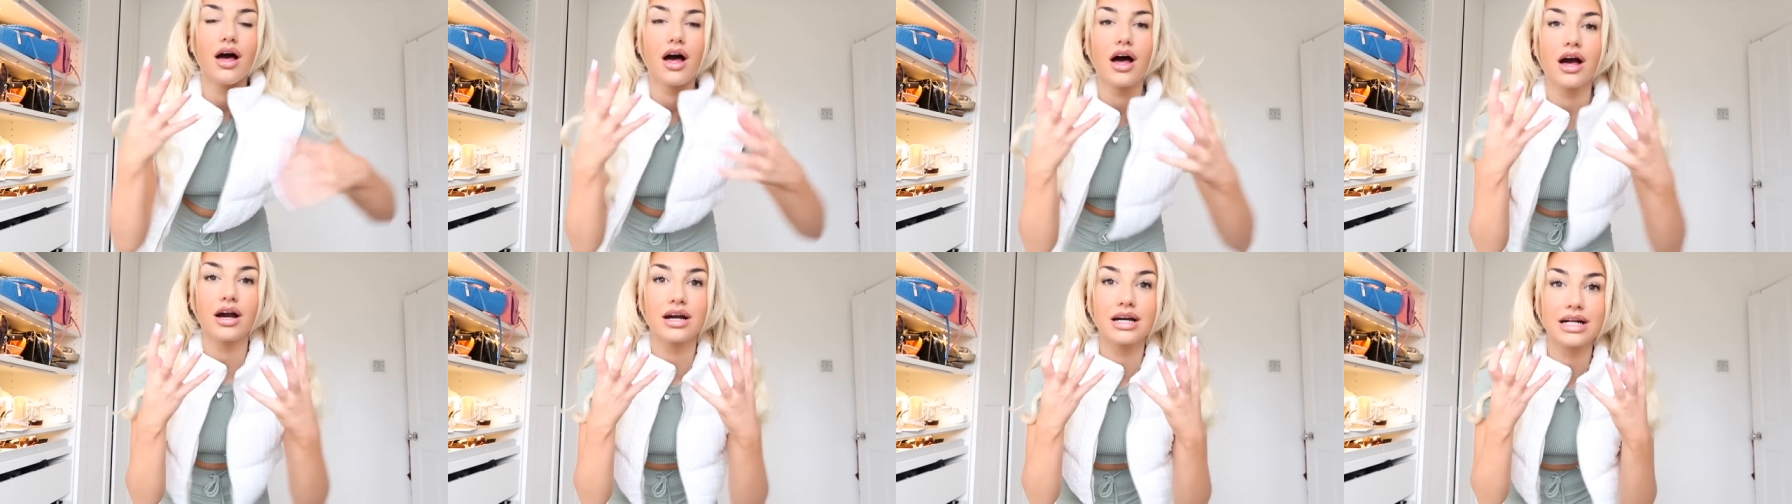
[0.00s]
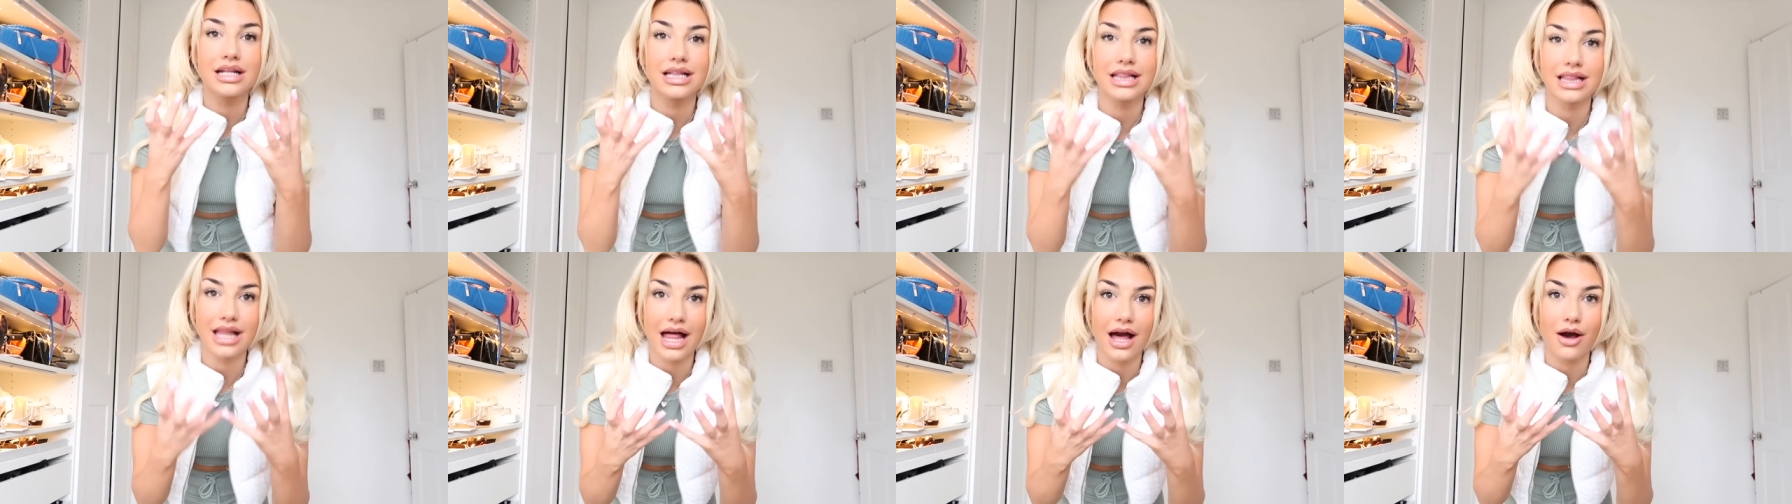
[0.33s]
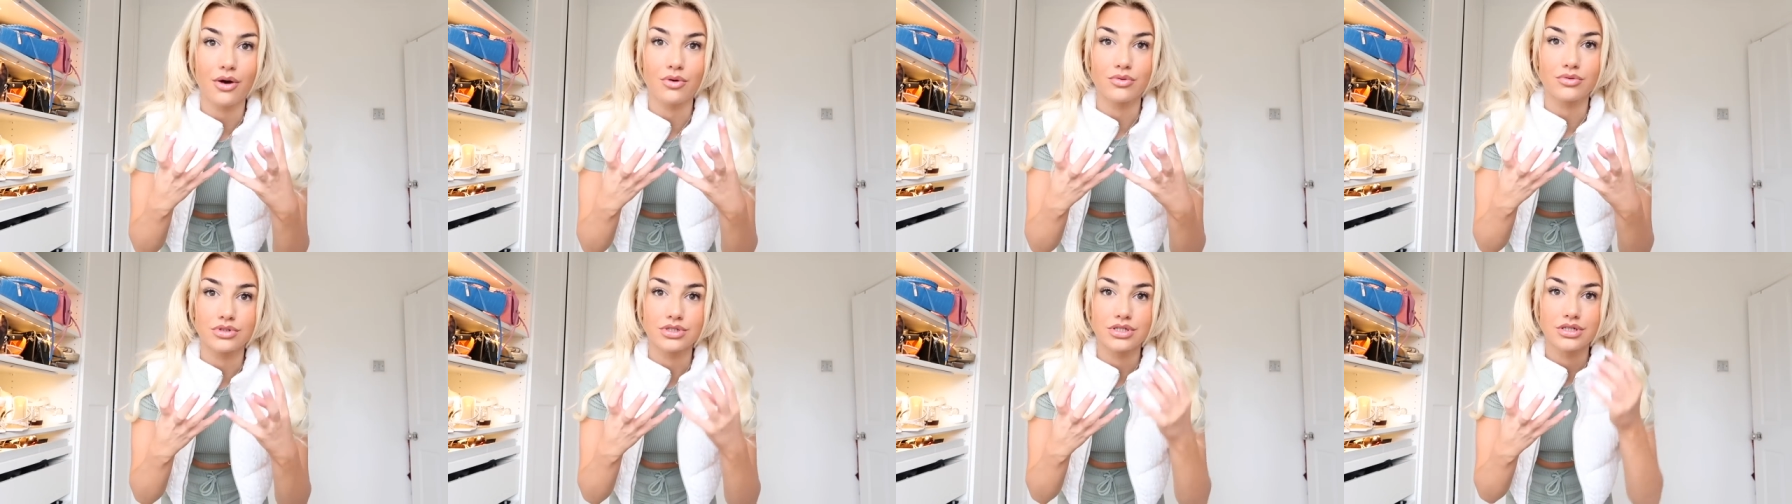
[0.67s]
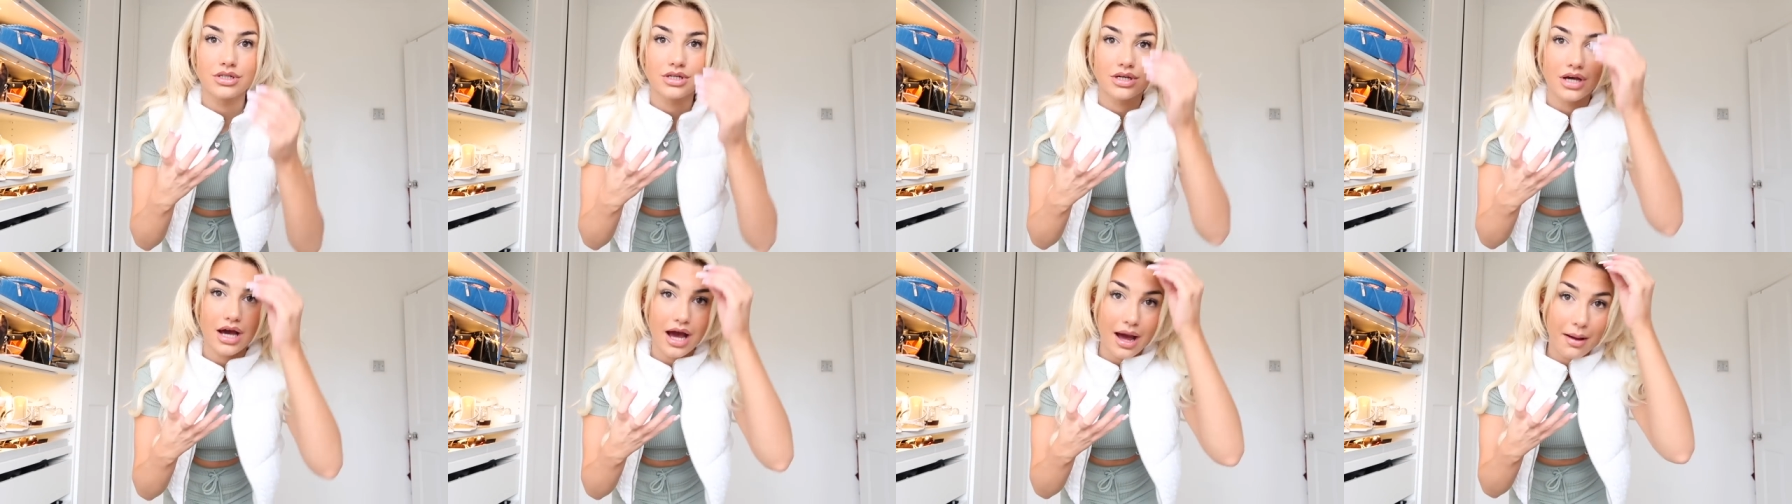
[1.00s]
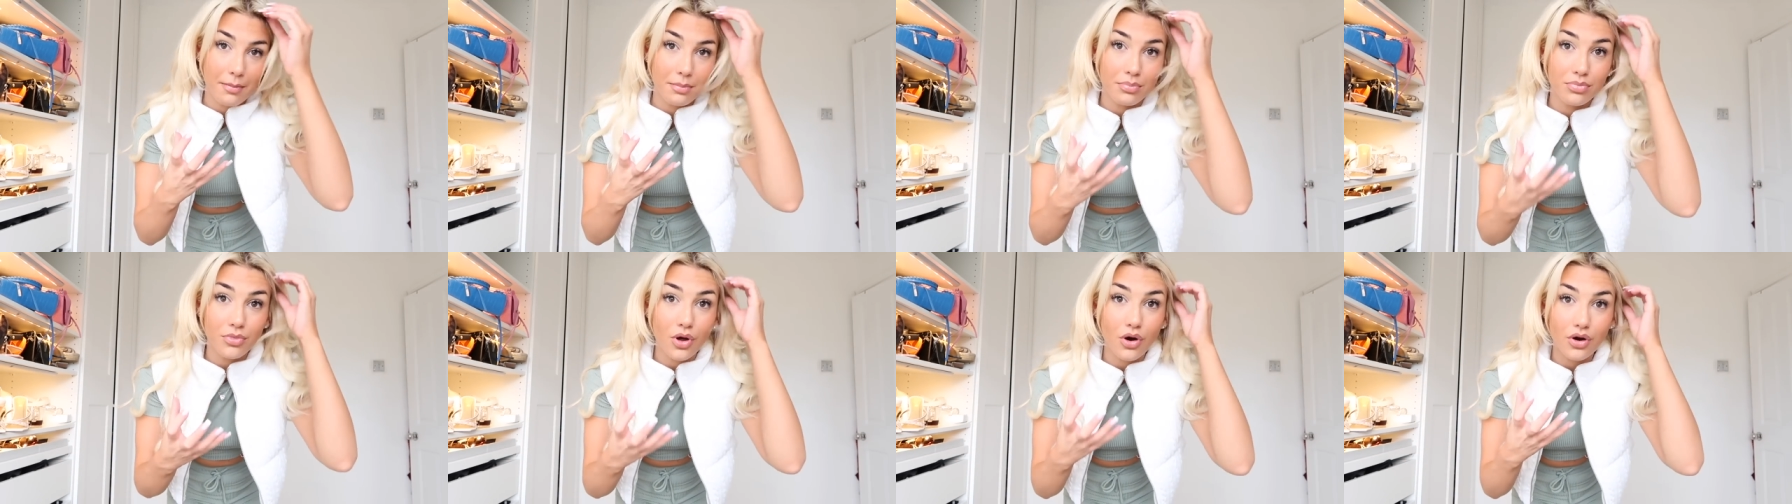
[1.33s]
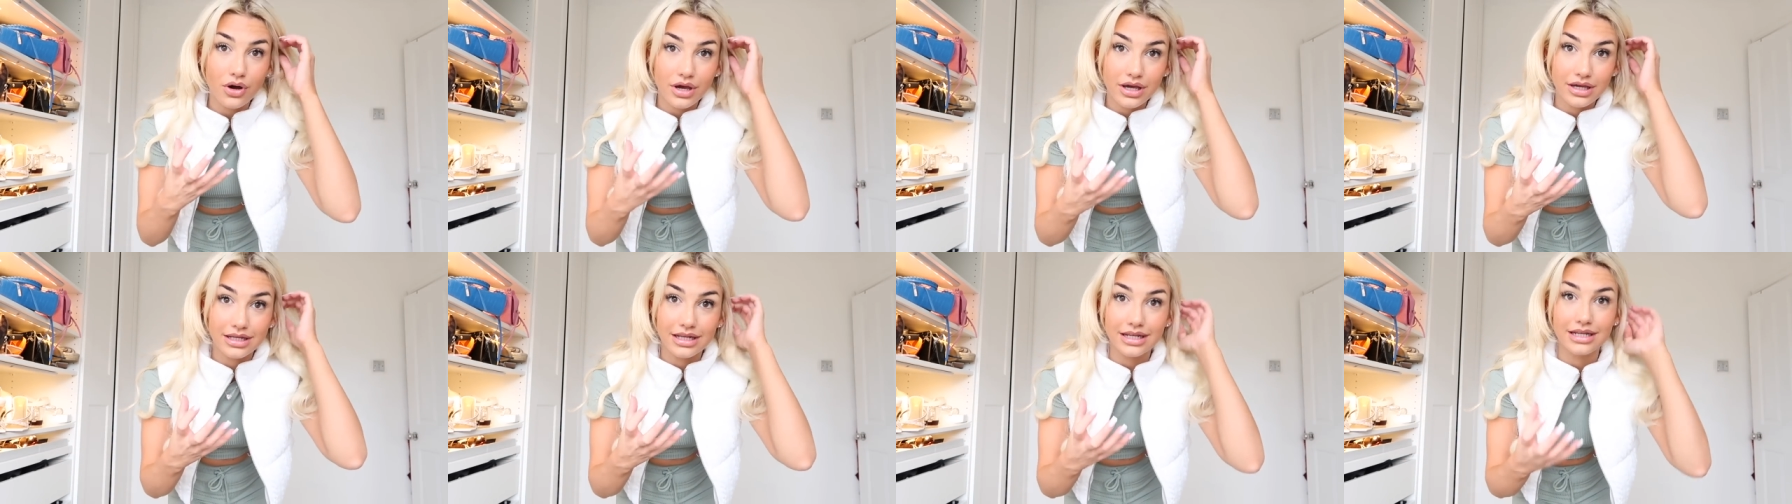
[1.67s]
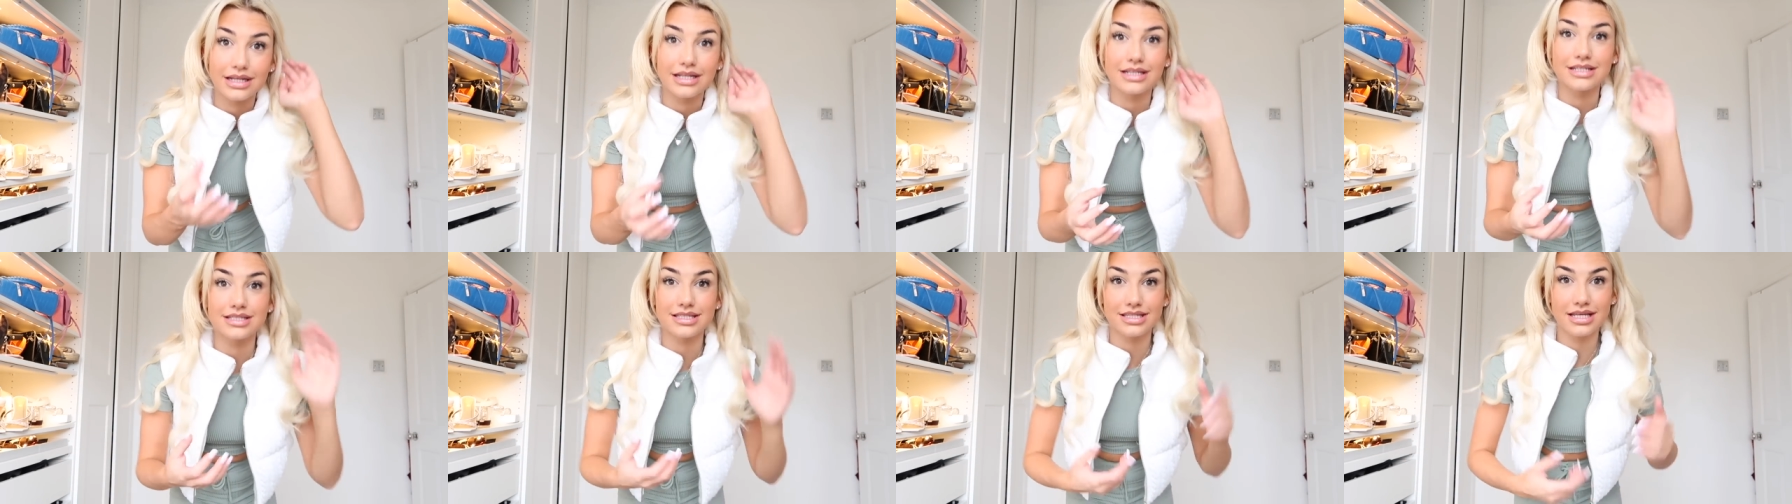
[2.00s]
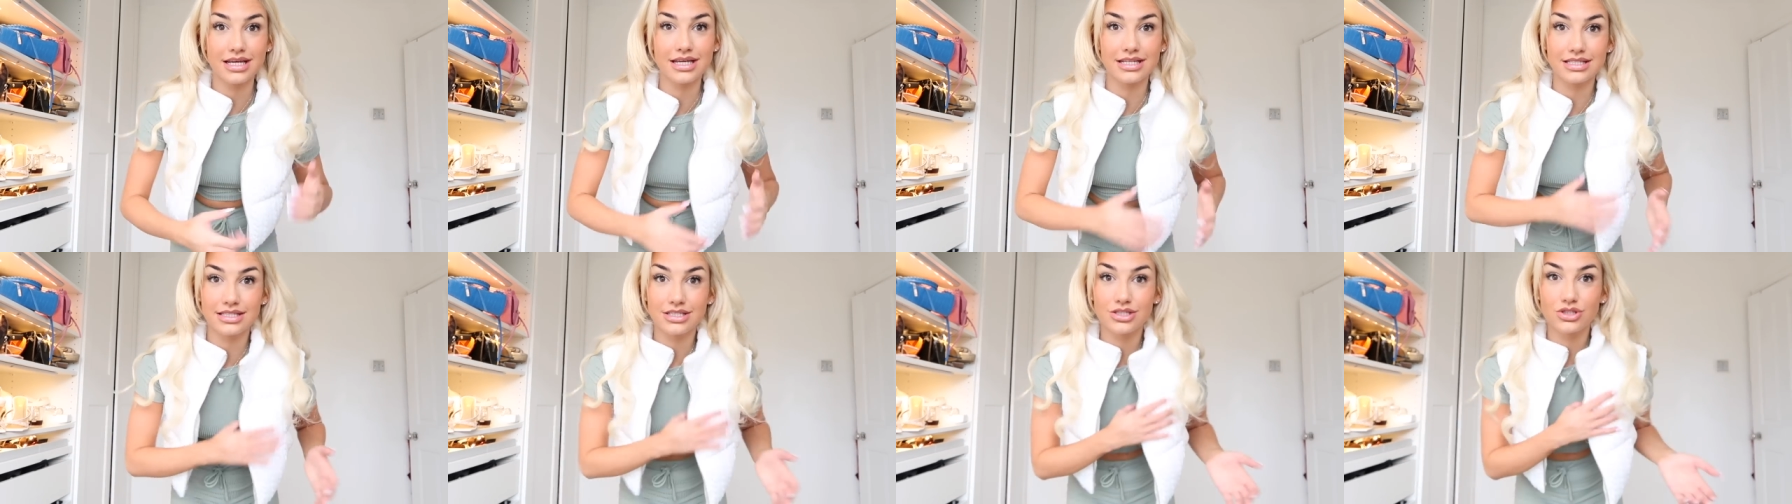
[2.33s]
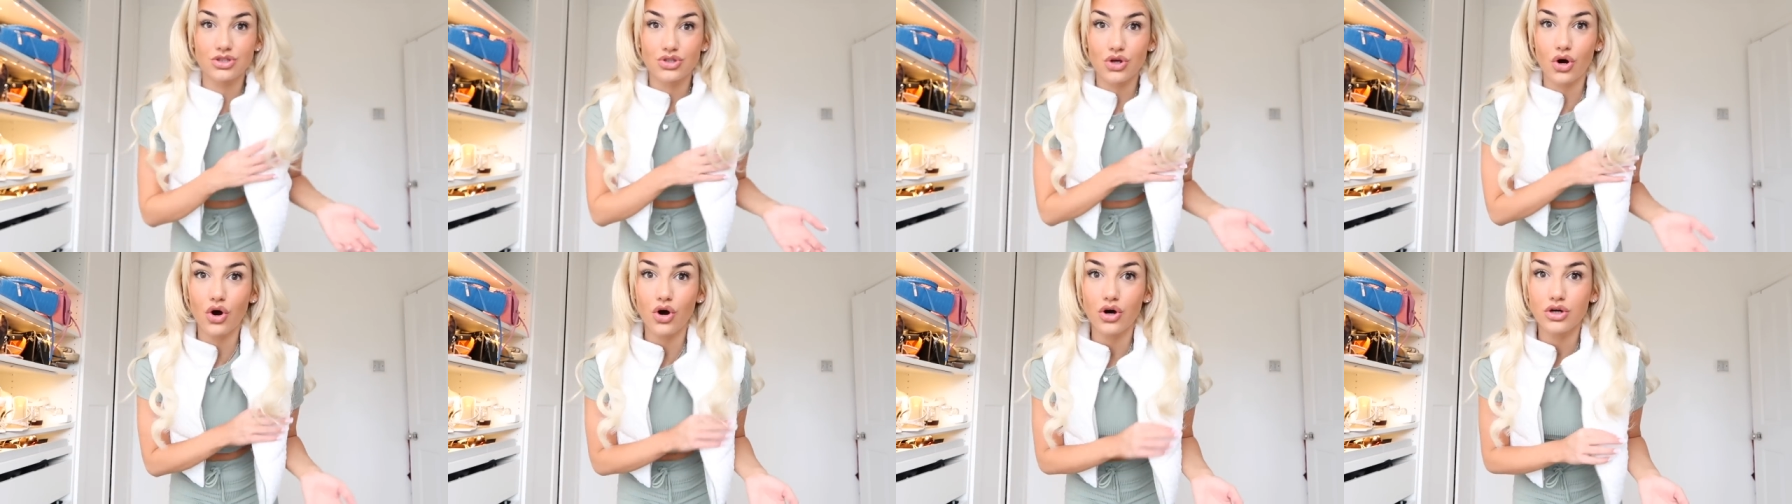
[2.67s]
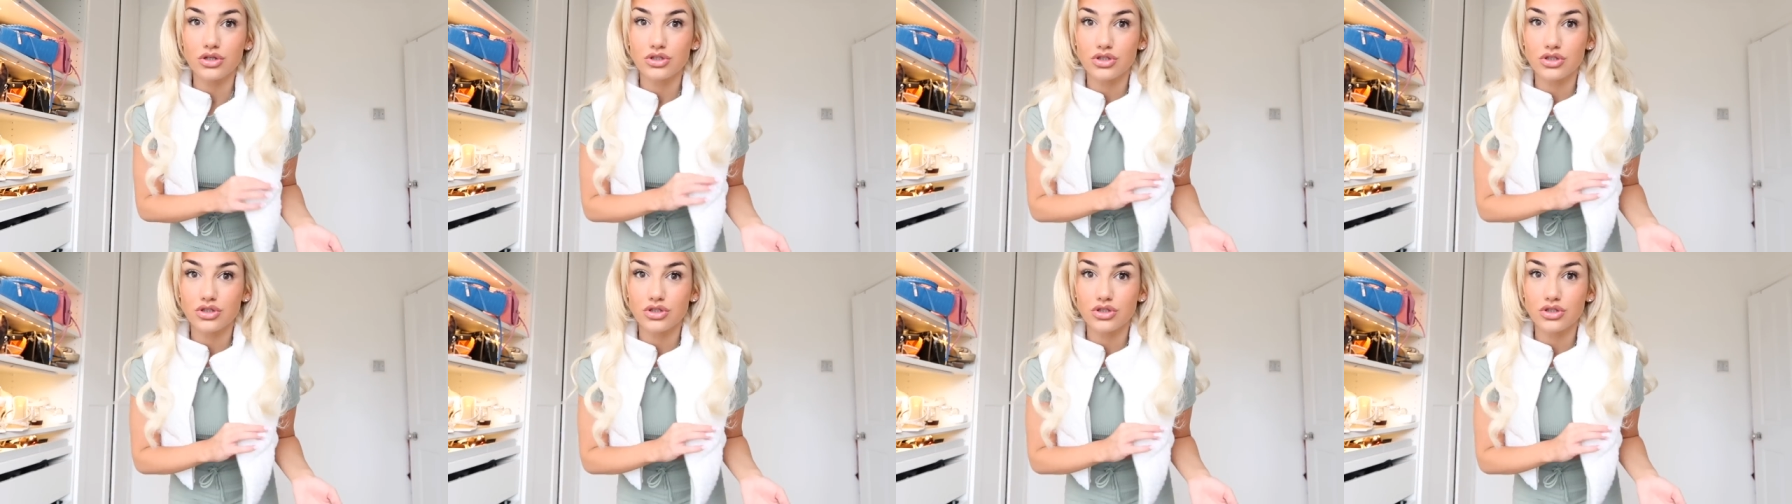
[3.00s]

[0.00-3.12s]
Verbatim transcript: a cloud I'm not kidding it's it's so